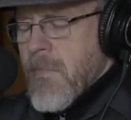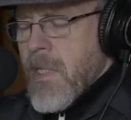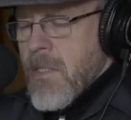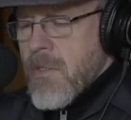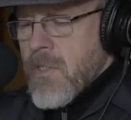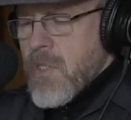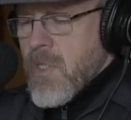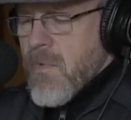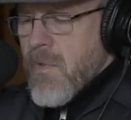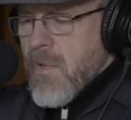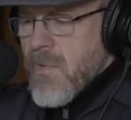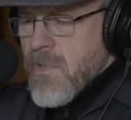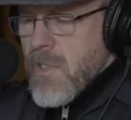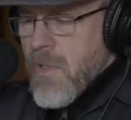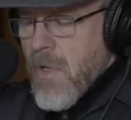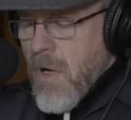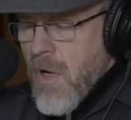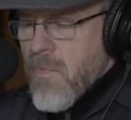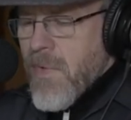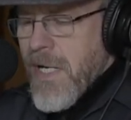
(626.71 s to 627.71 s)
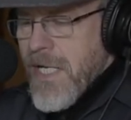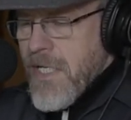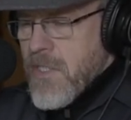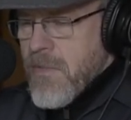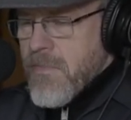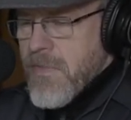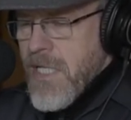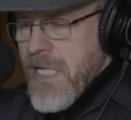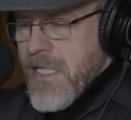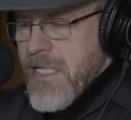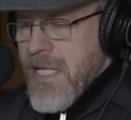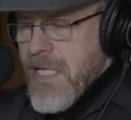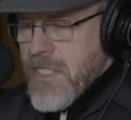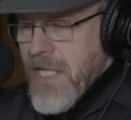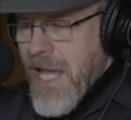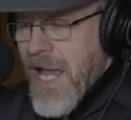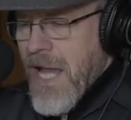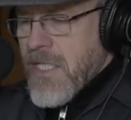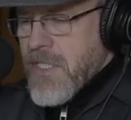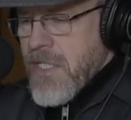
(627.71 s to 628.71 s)
So those are already some techniques,
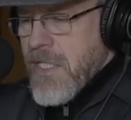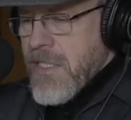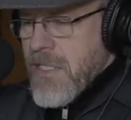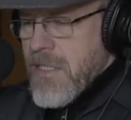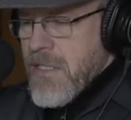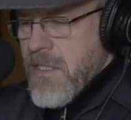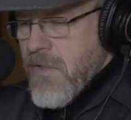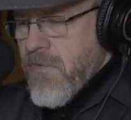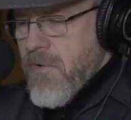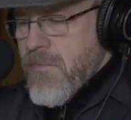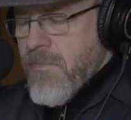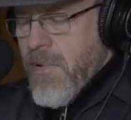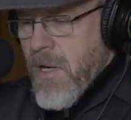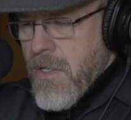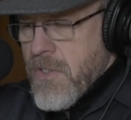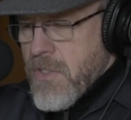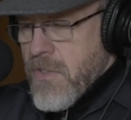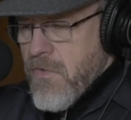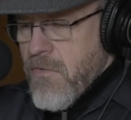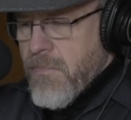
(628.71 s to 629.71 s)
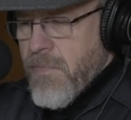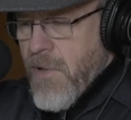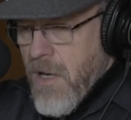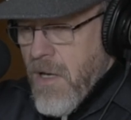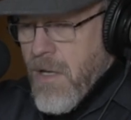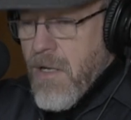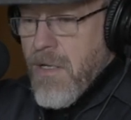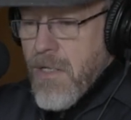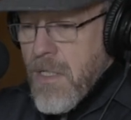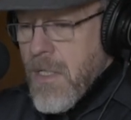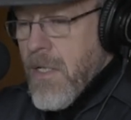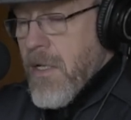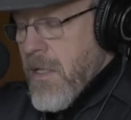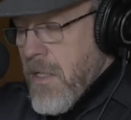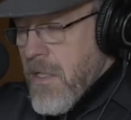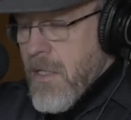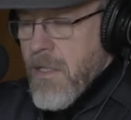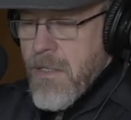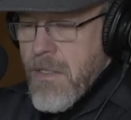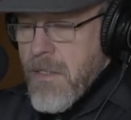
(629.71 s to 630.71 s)
accenting different parts of the bar
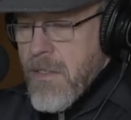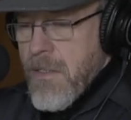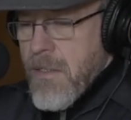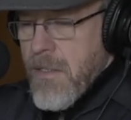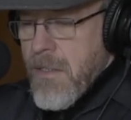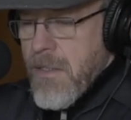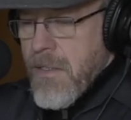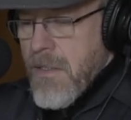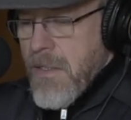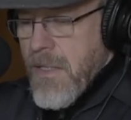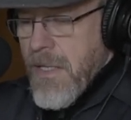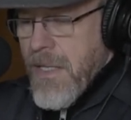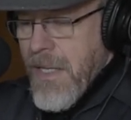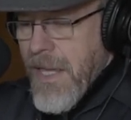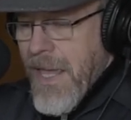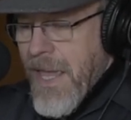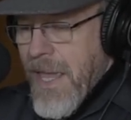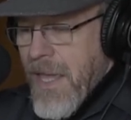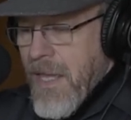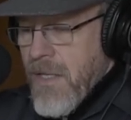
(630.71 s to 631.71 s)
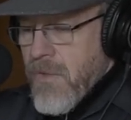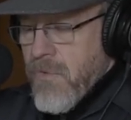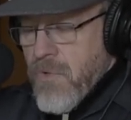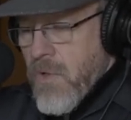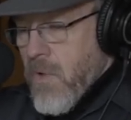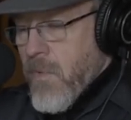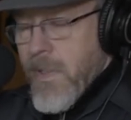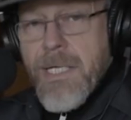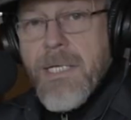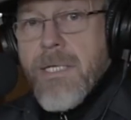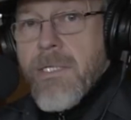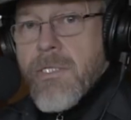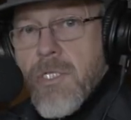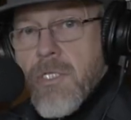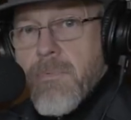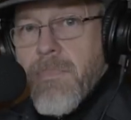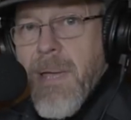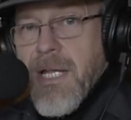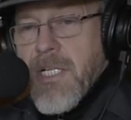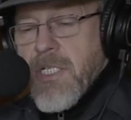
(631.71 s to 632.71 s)
and throwing in a
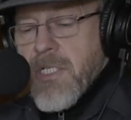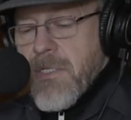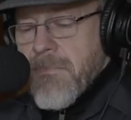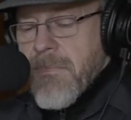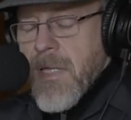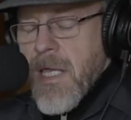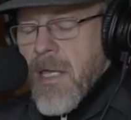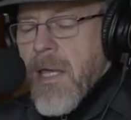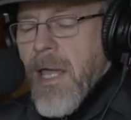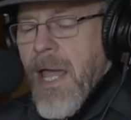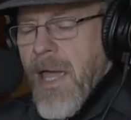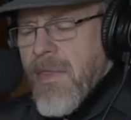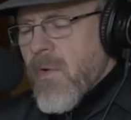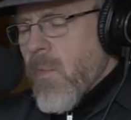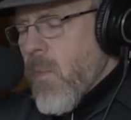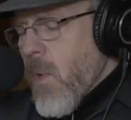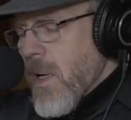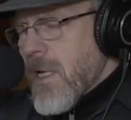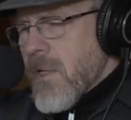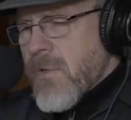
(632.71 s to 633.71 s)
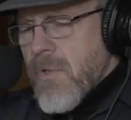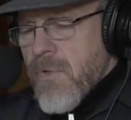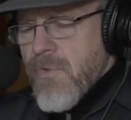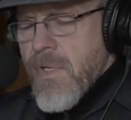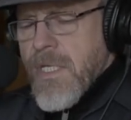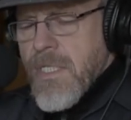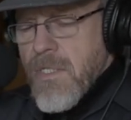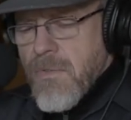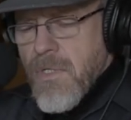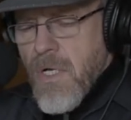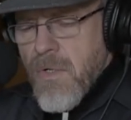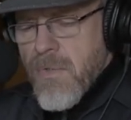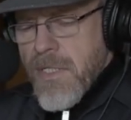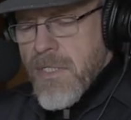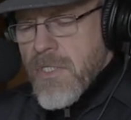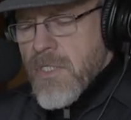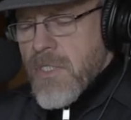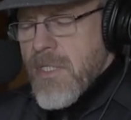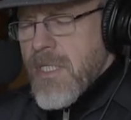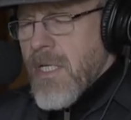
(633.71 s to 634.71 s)
suspension. And the one other thing you
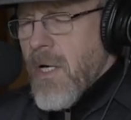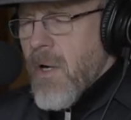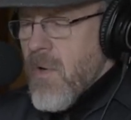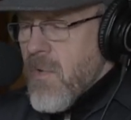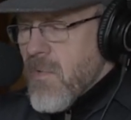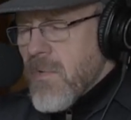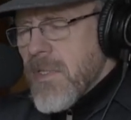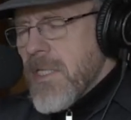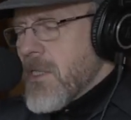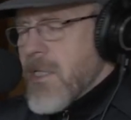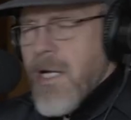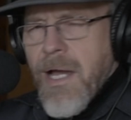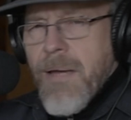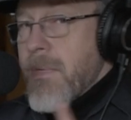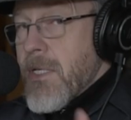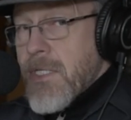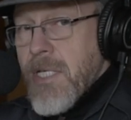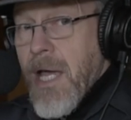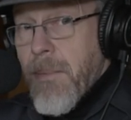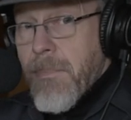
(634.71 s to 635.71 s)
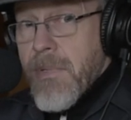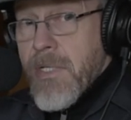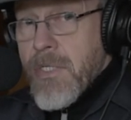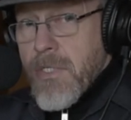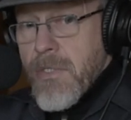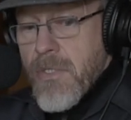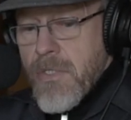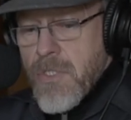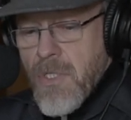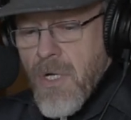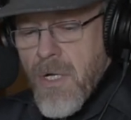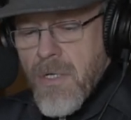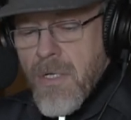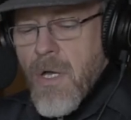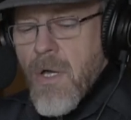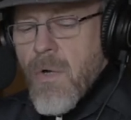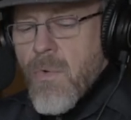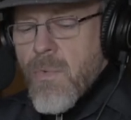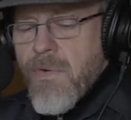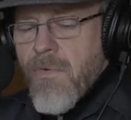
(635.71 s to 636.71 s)
notice, the only time this happens in the song,
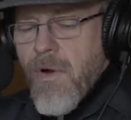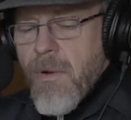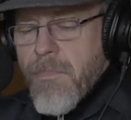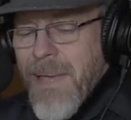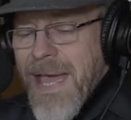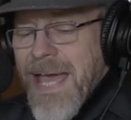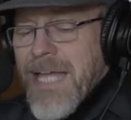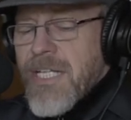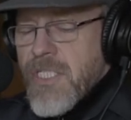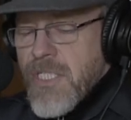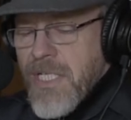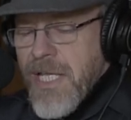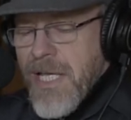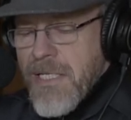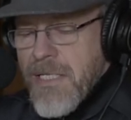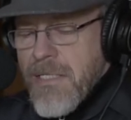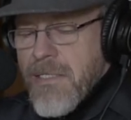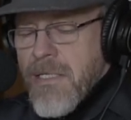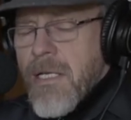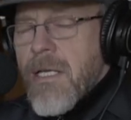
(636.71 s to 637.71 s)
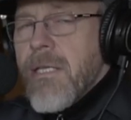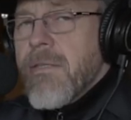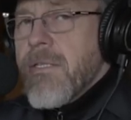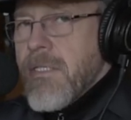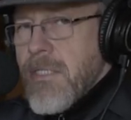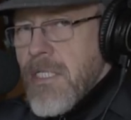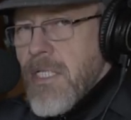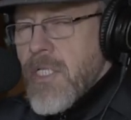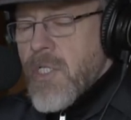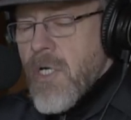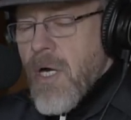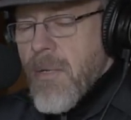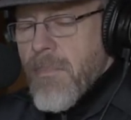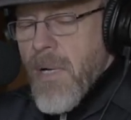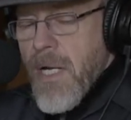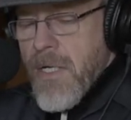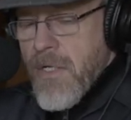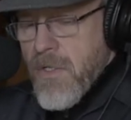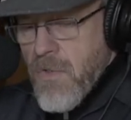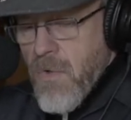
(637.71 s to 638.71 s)
we've arpeggiated the D sharp
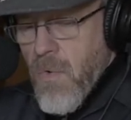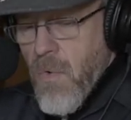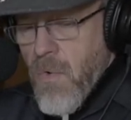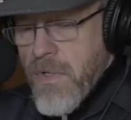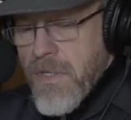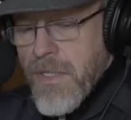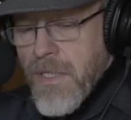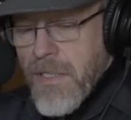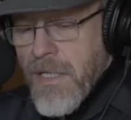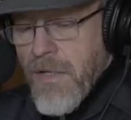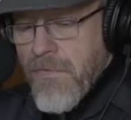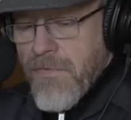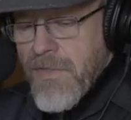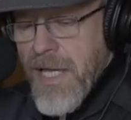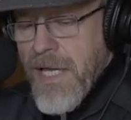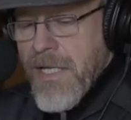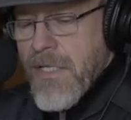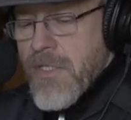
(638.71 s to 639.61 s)
minor chord in the left hand.